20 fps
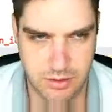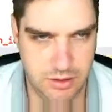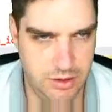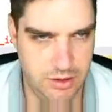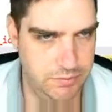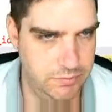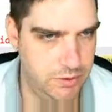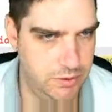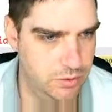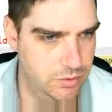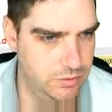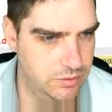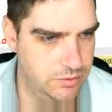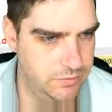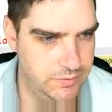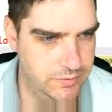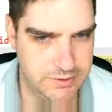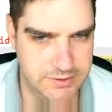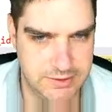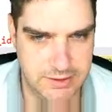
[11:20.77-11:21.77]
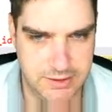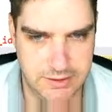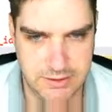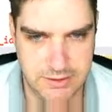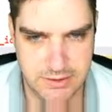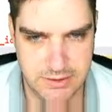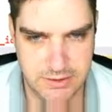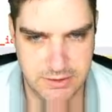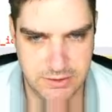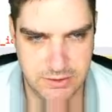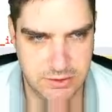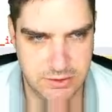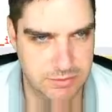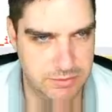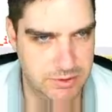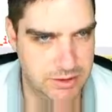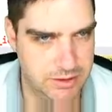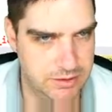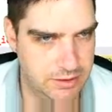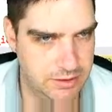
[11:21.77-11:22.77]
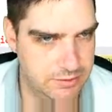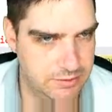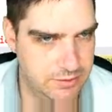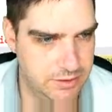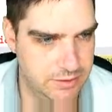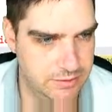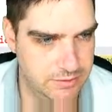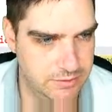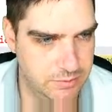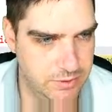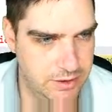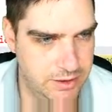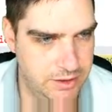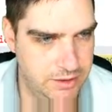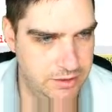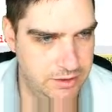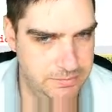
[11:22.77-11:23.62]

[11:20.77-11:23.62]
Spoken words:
Note to fix this, just to make things nice and red.